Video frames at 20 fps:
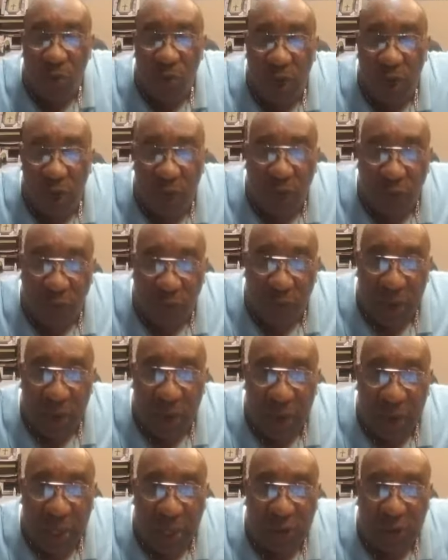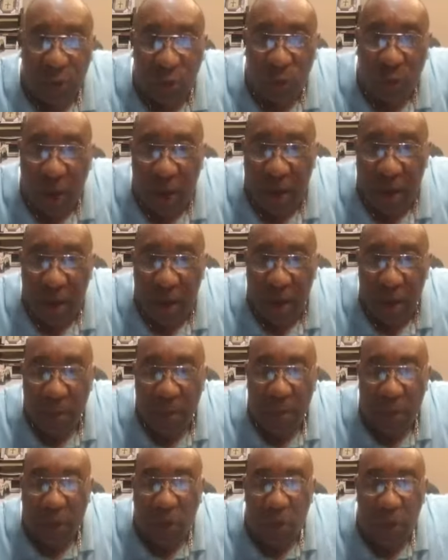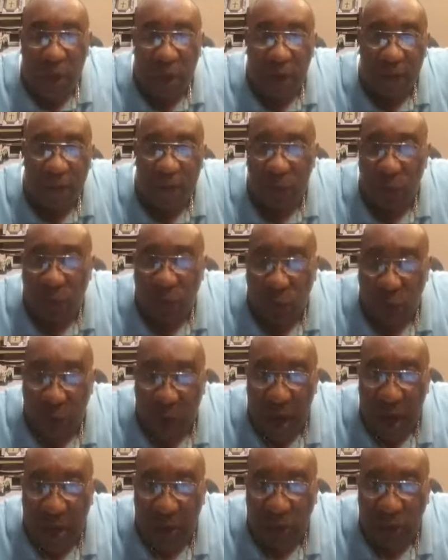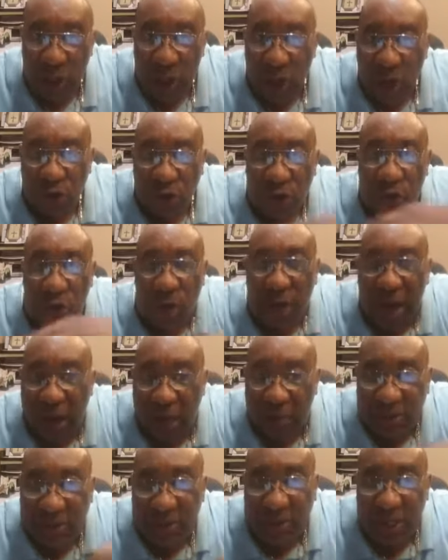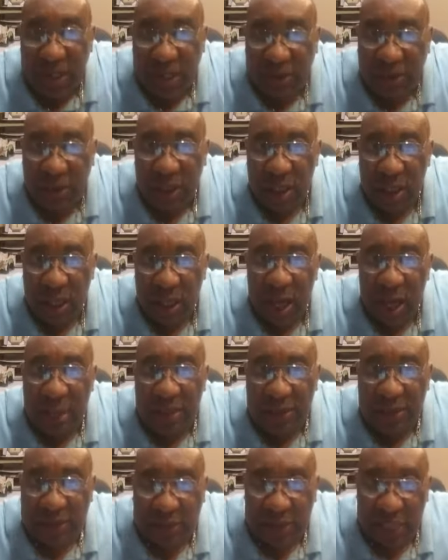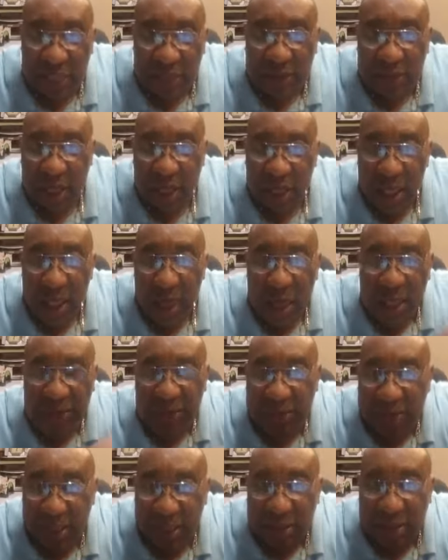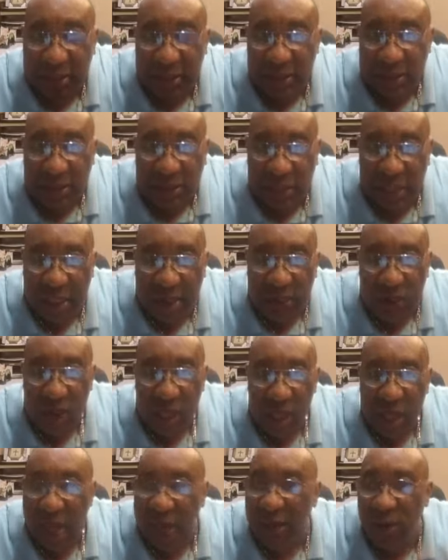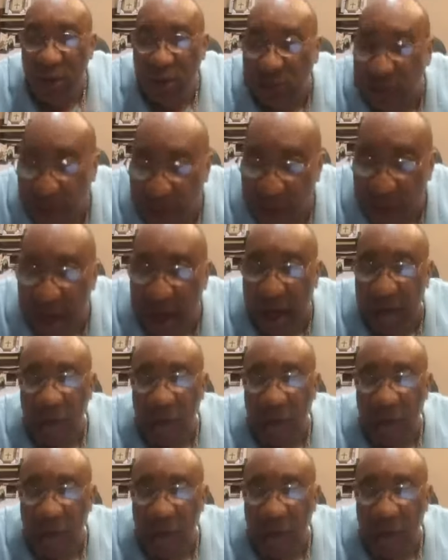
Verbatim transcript: get three in each square. But you'd have four squares, so you'd have six and six and six and six, and you still have